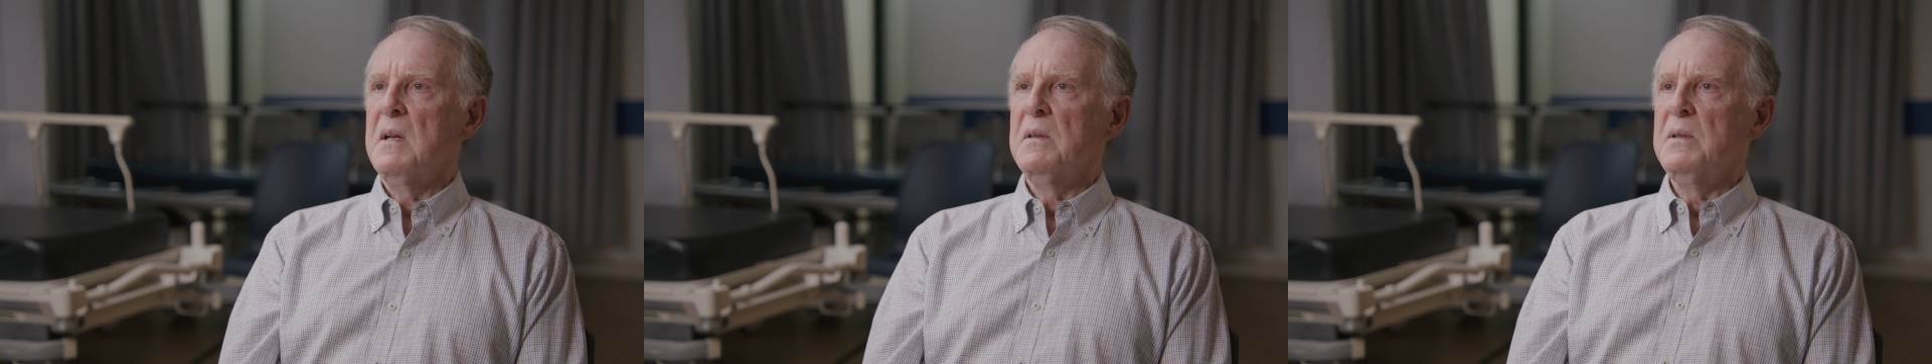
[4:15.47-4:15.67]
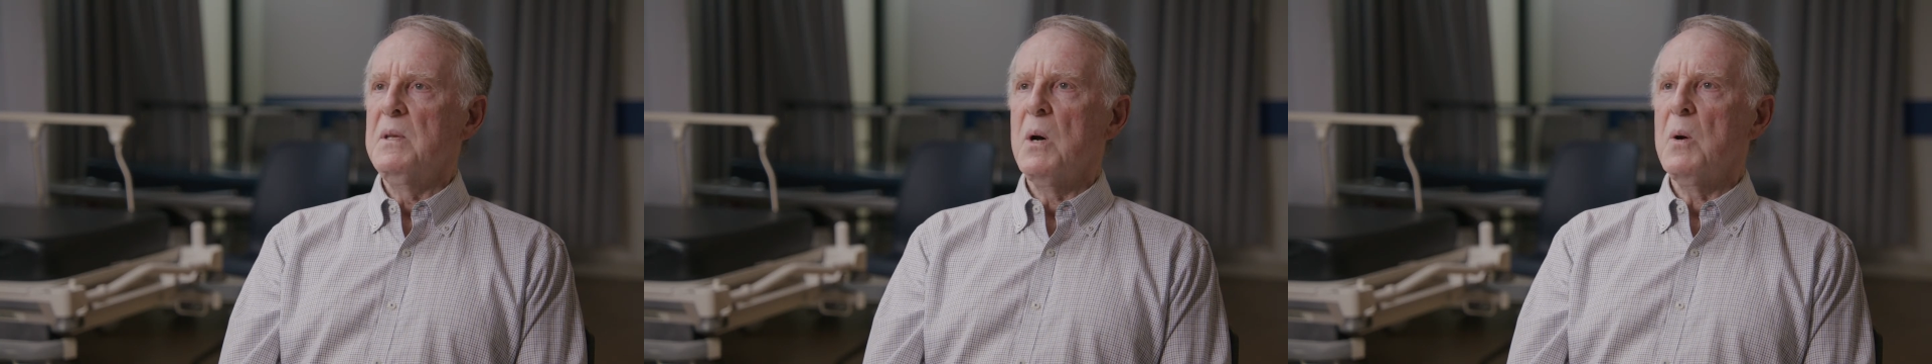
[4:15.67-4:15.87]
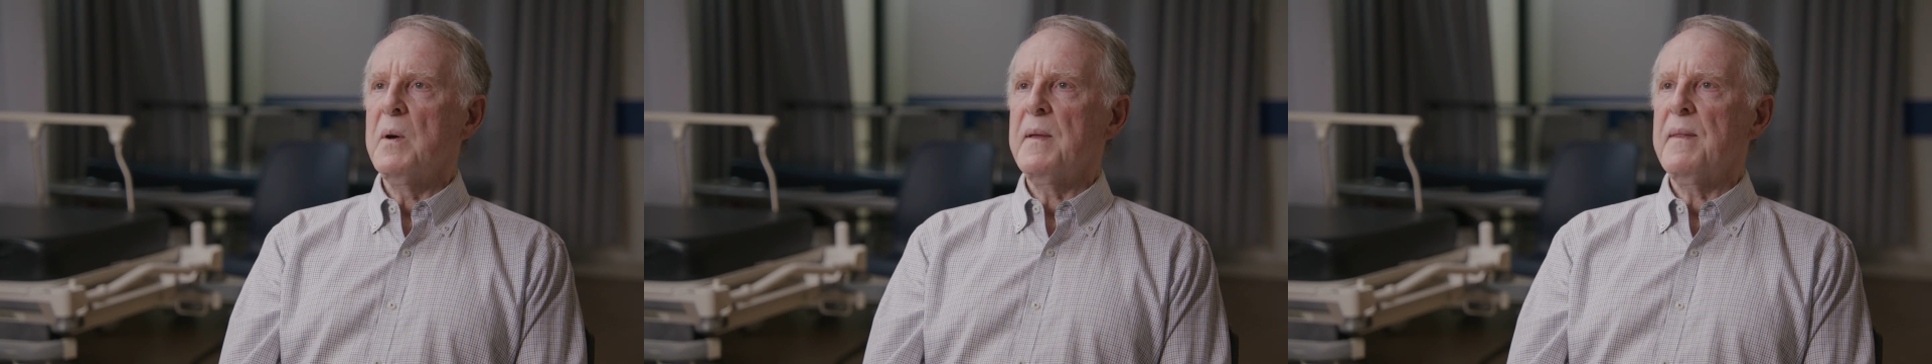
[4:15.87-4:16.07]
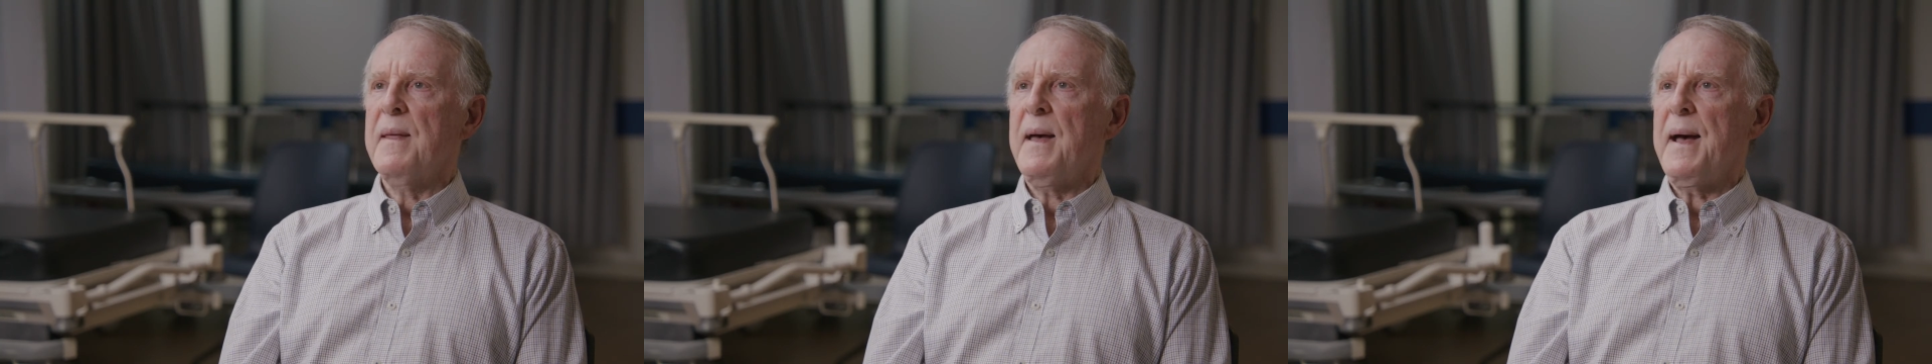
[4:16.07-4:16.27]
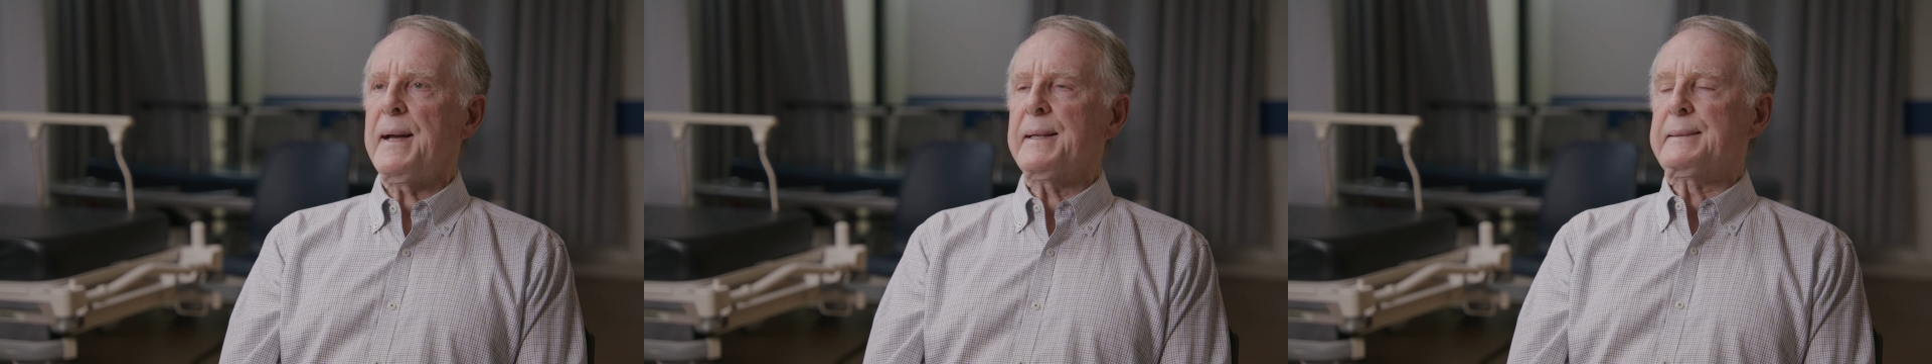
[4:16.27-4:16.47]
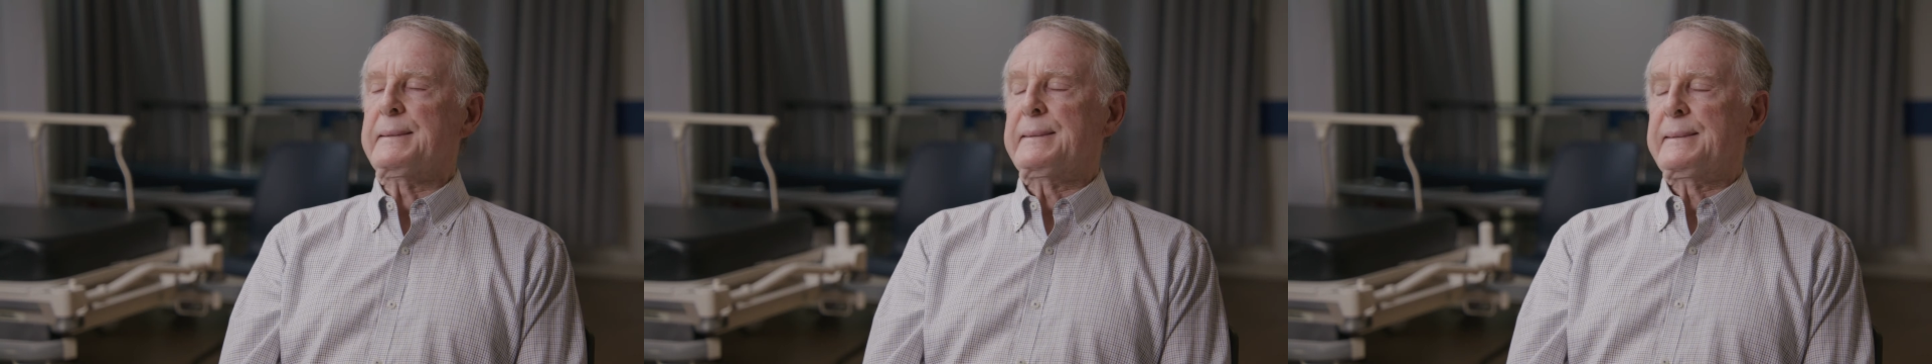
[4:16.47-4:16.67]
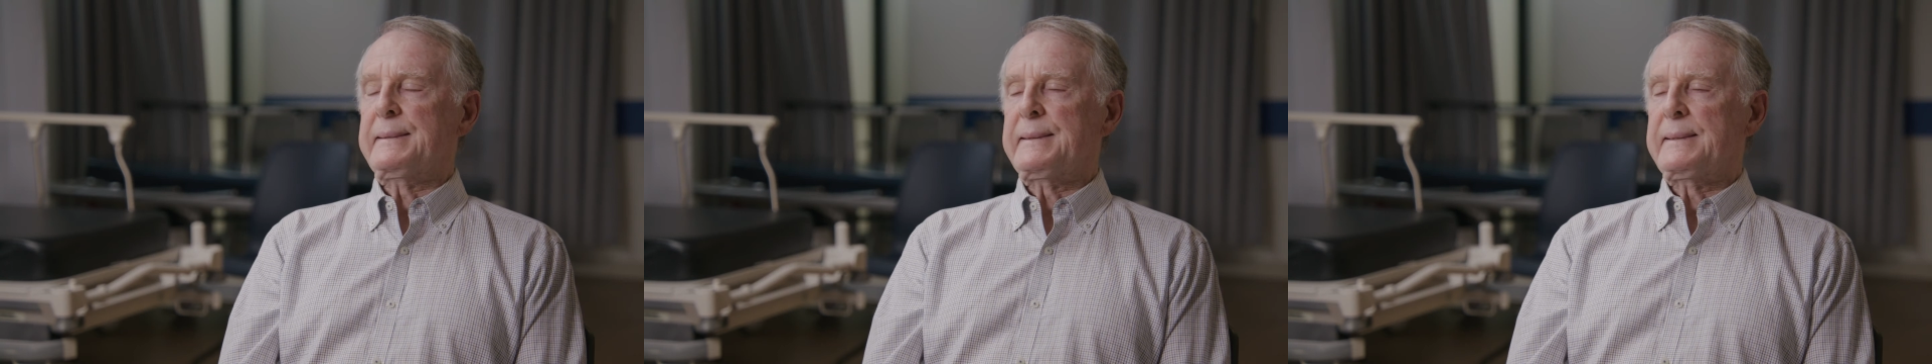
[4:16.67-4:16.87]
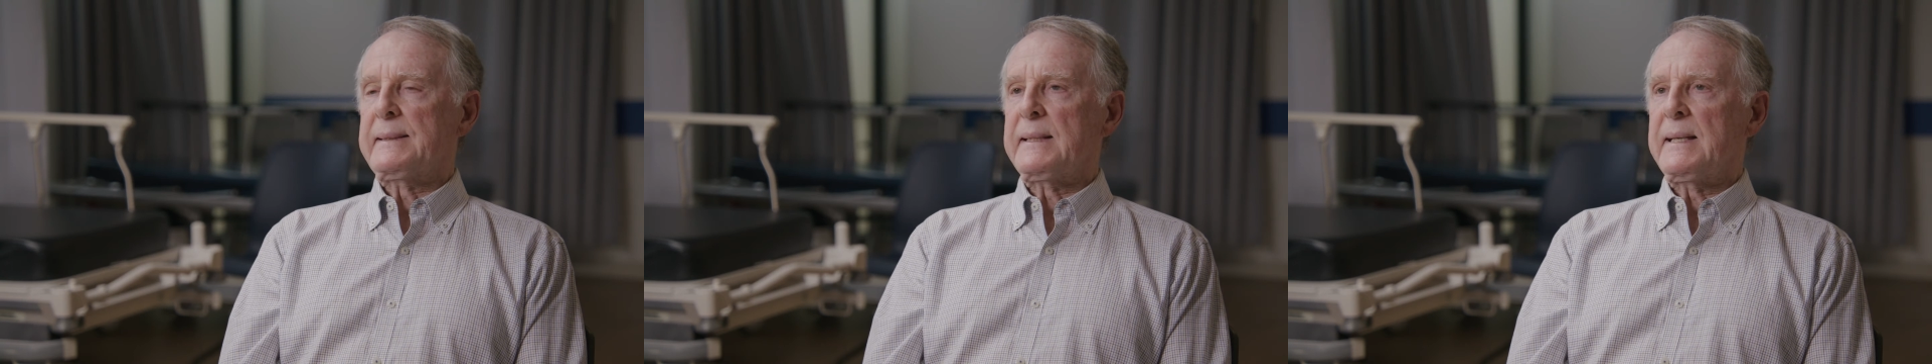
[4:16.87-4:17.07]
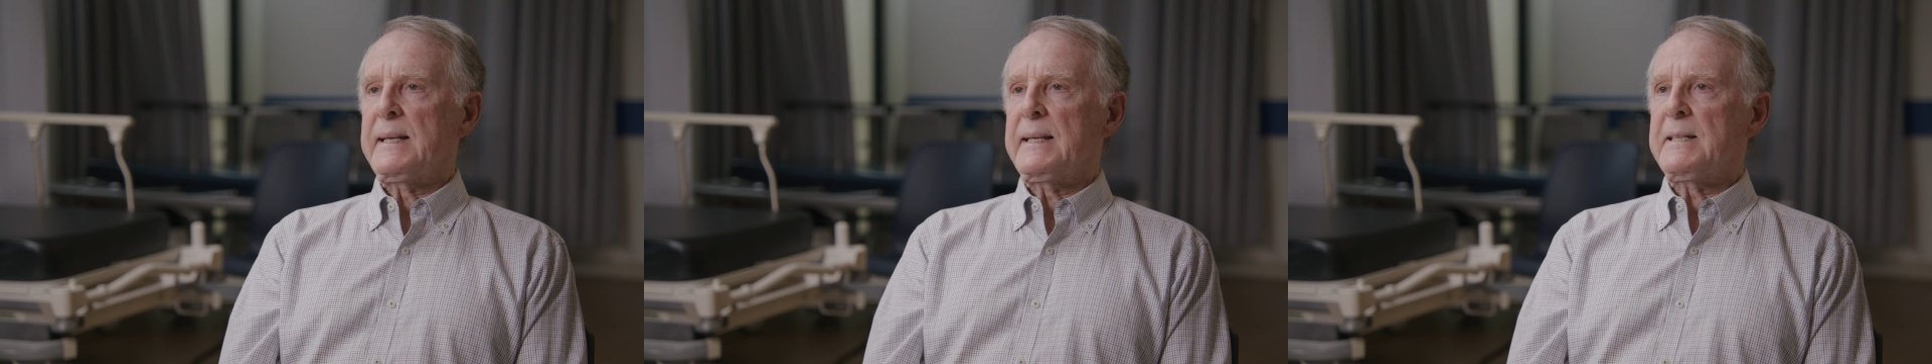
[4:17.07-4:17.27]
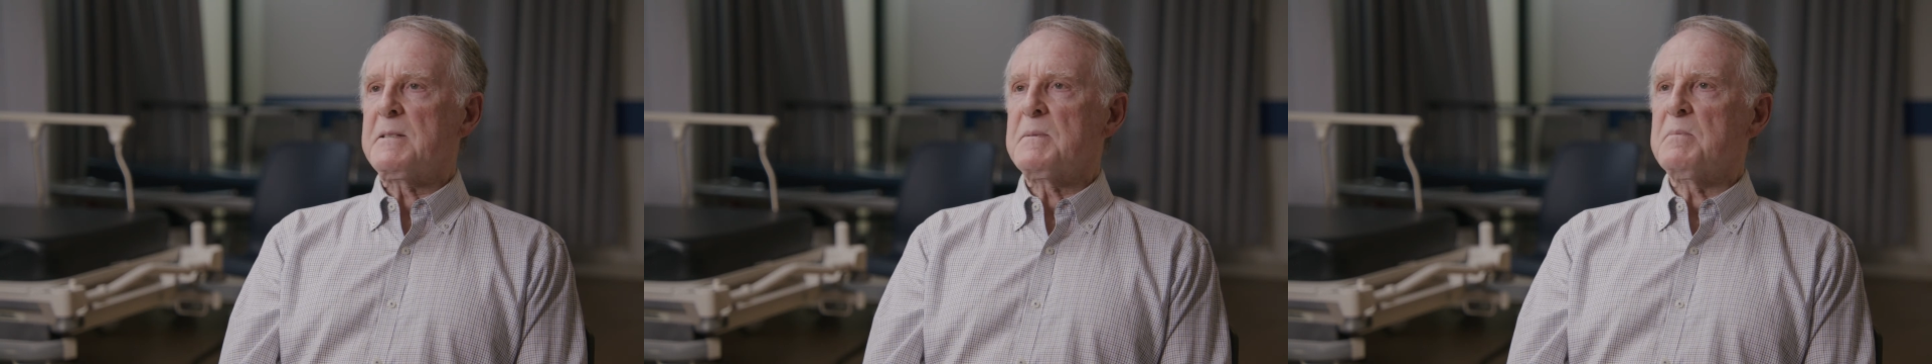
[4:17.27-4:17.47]
knowing that
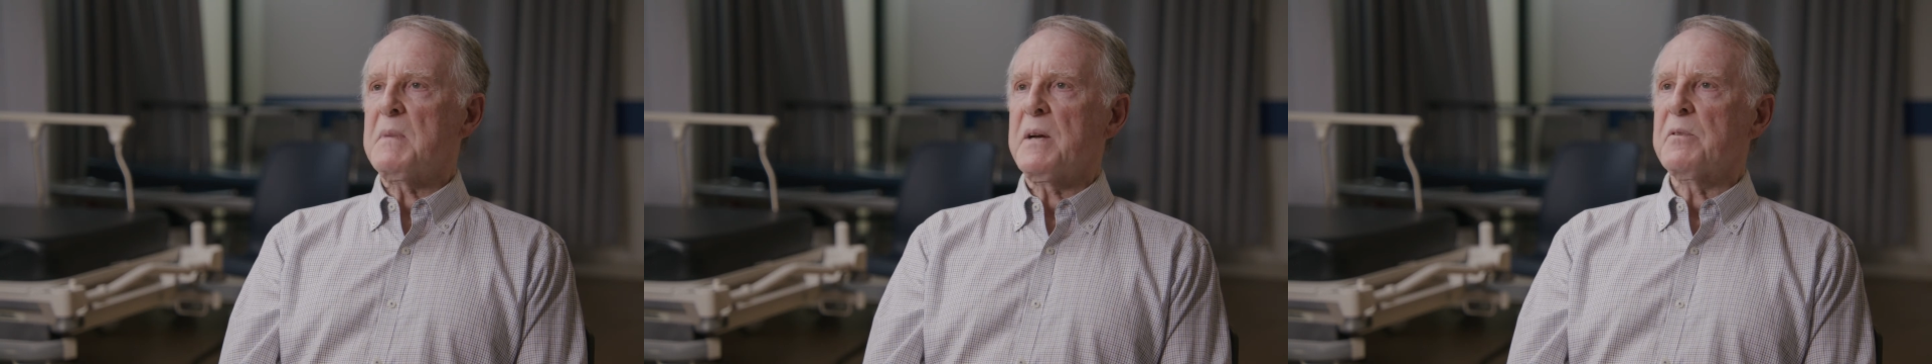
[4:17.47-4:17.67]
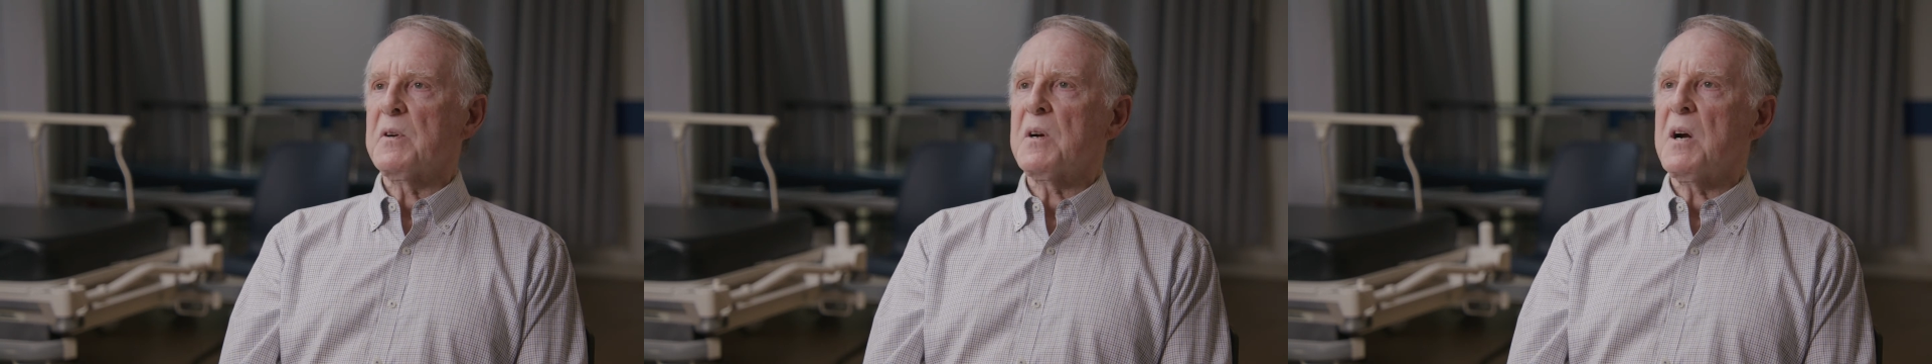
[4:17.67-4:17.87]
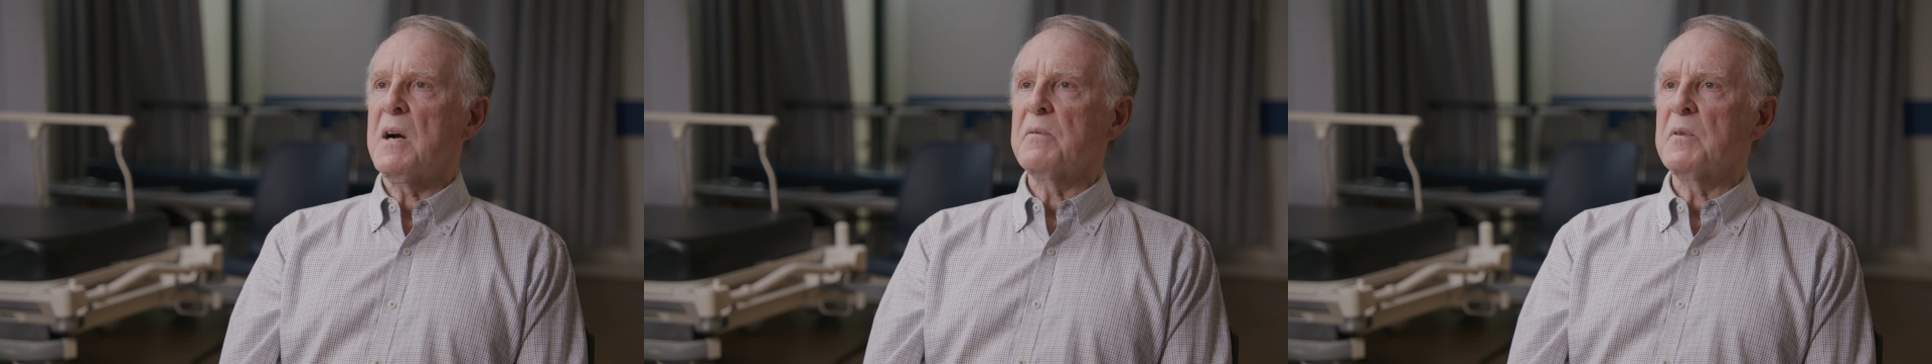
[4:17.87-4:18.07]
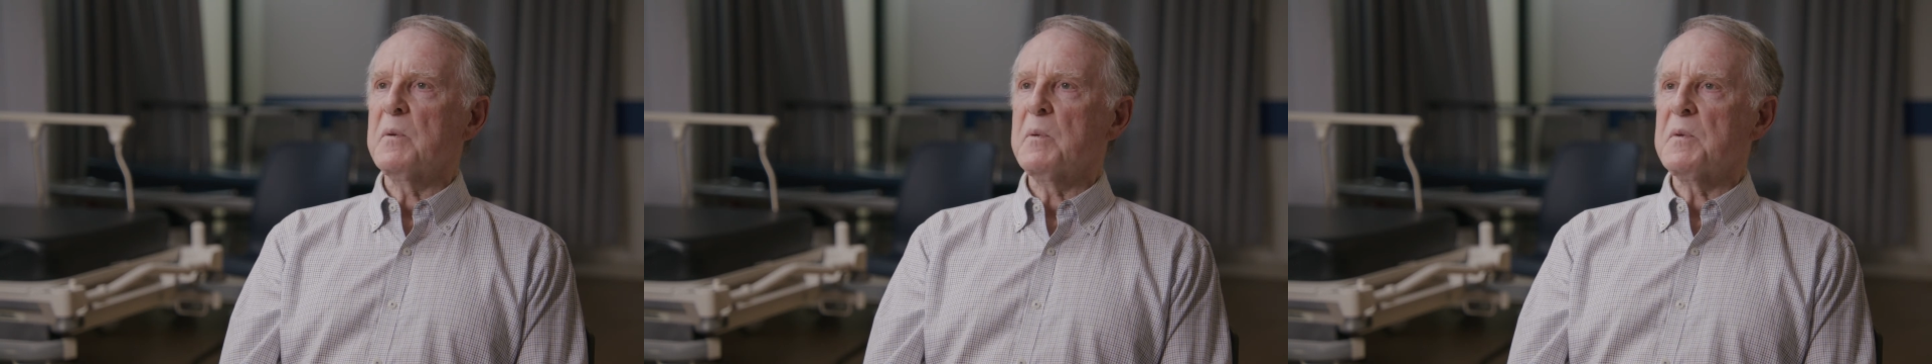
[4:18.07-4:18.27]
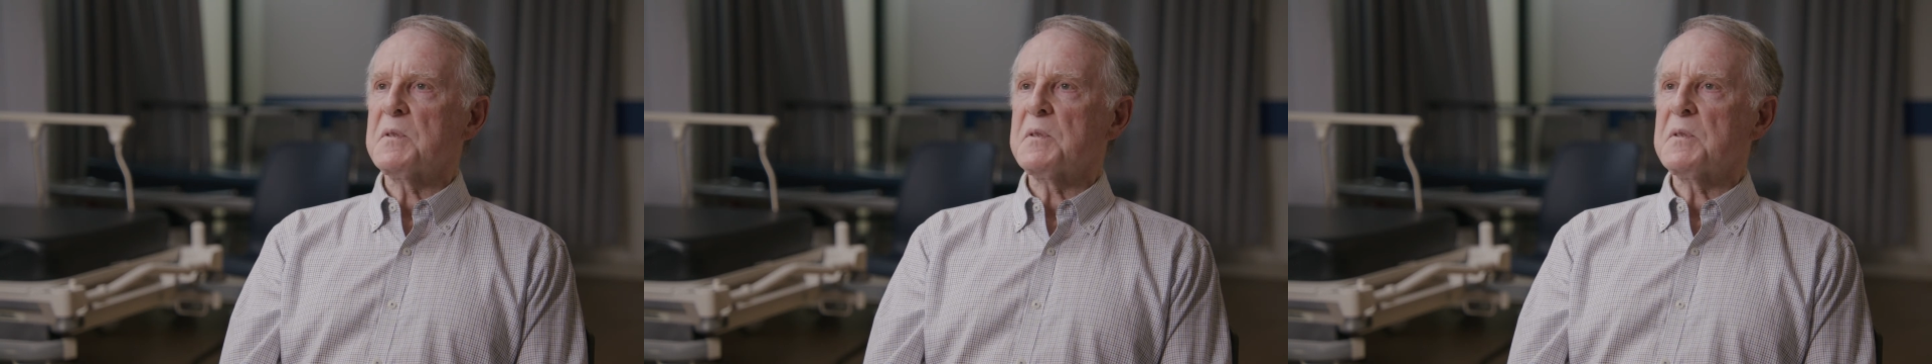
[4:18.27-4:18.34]
my recovery